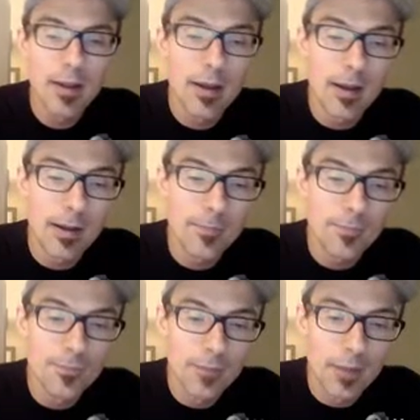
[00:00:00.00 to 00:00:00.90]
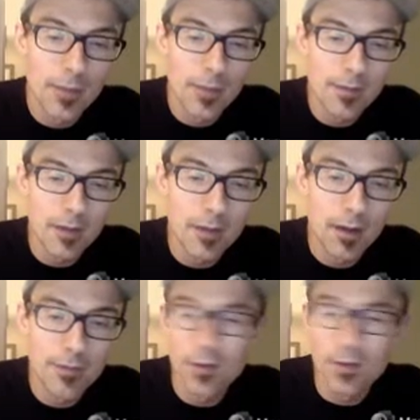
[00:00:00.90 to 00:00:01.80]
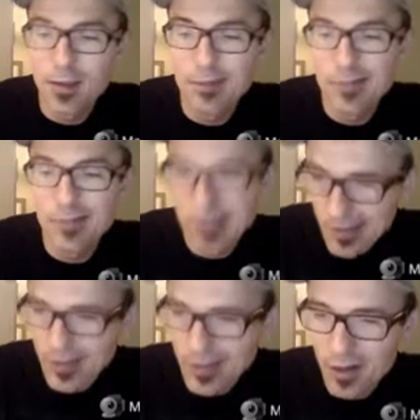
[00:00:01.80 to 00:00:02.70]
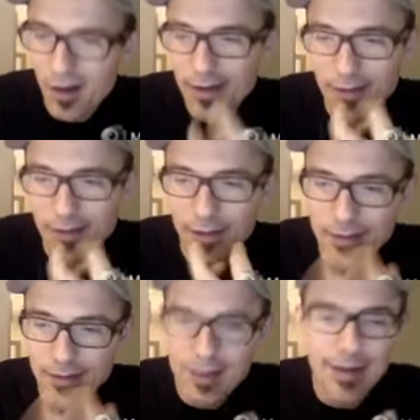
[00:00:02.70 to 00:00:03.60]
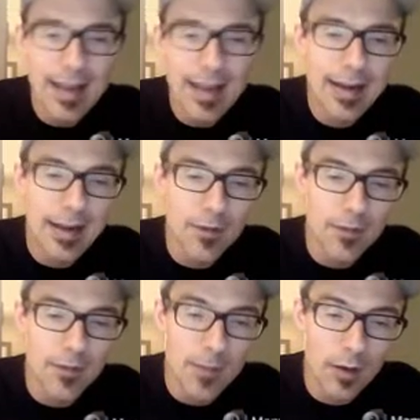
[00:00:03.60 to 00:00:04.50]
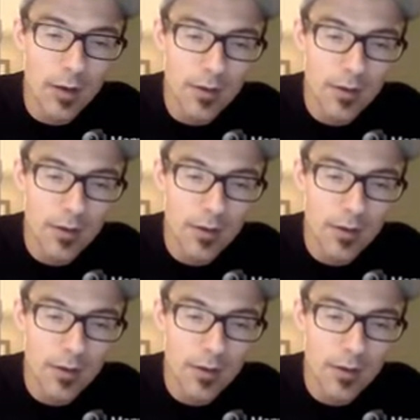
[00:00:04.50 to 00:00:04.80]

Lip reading: But for the dog, the tongue hanging out of the mouth,